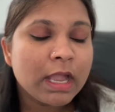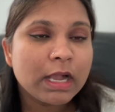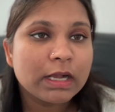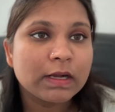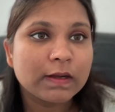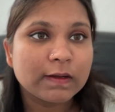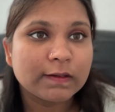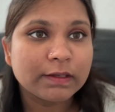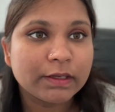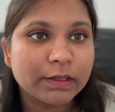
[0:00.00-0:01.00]

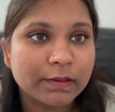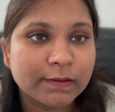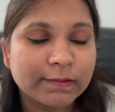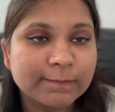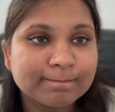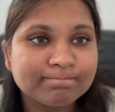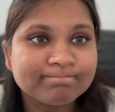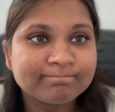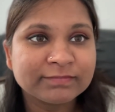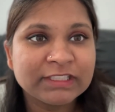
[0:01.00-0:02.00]
I
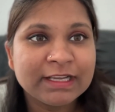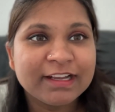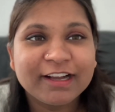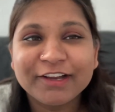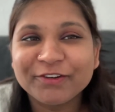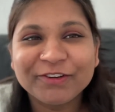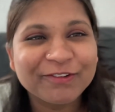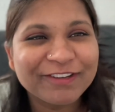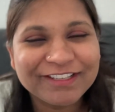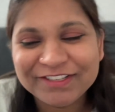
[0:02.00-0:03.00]
don't
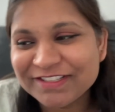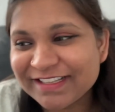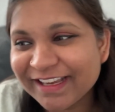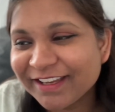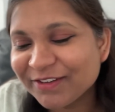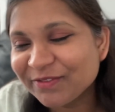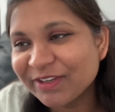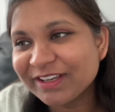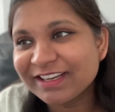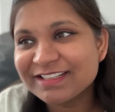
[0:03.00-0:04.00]
know what to say, to
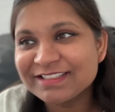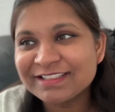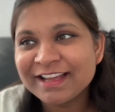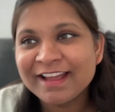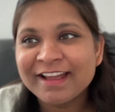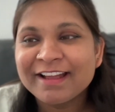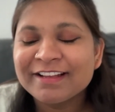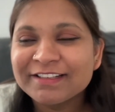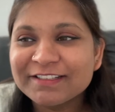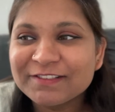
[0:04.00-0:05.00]
be honest.
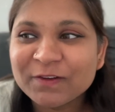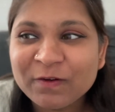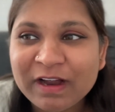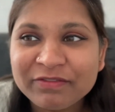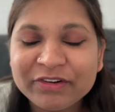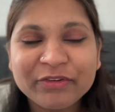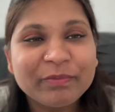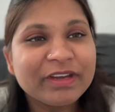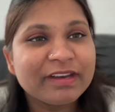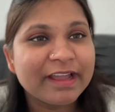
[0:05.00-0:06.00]
So after you've
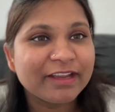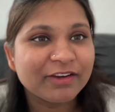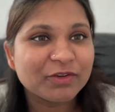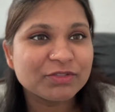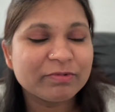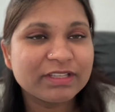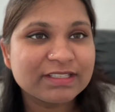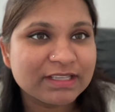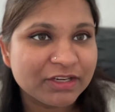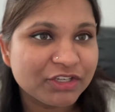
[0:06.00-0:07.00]
been diagnosed with
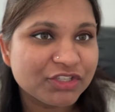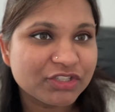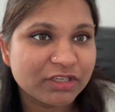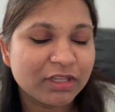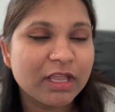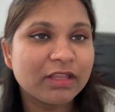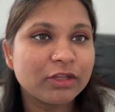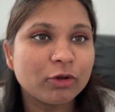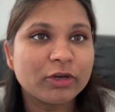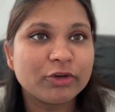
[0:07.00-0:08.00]
this condition,
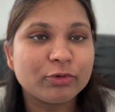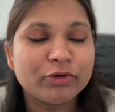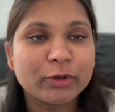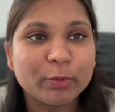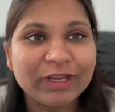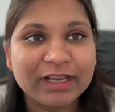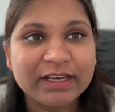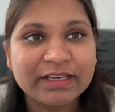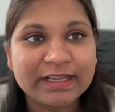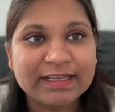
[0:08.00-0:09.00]
they're gonna do your
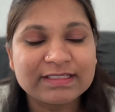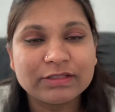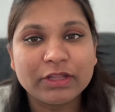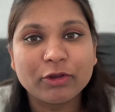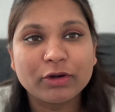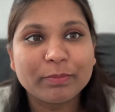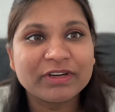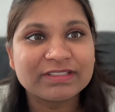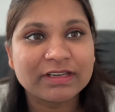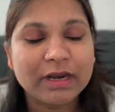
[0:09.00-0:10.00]
weekly test. They're gonna
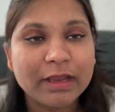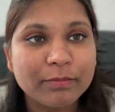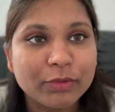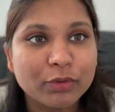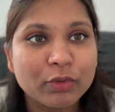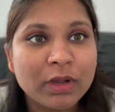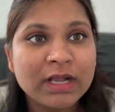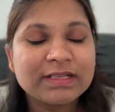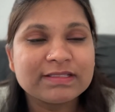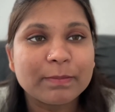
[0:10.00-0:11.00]
prescribe you
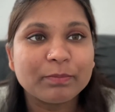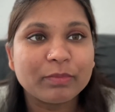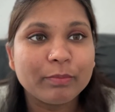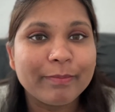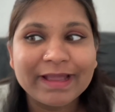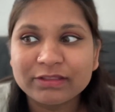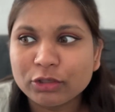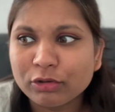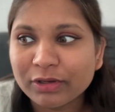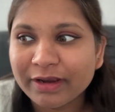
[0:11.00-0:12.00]
some
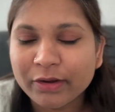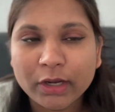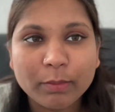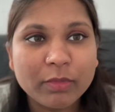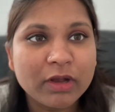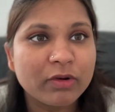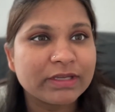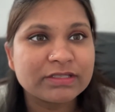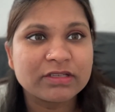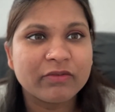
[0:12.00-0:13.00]
menthol cream.
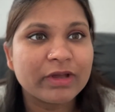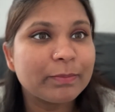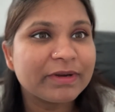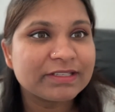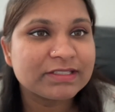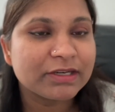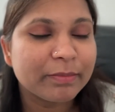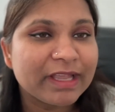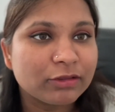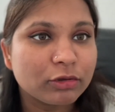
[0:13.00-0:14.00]
It's a 1%
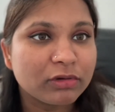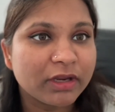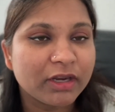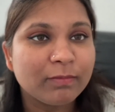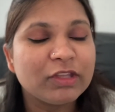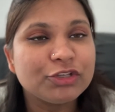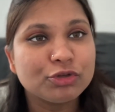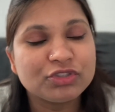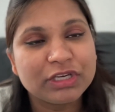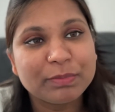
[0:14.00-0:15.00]
menthol cream they
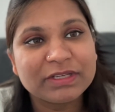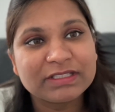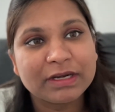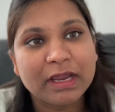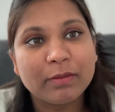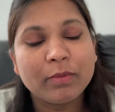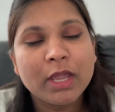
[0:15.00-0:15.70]
usually prescribe.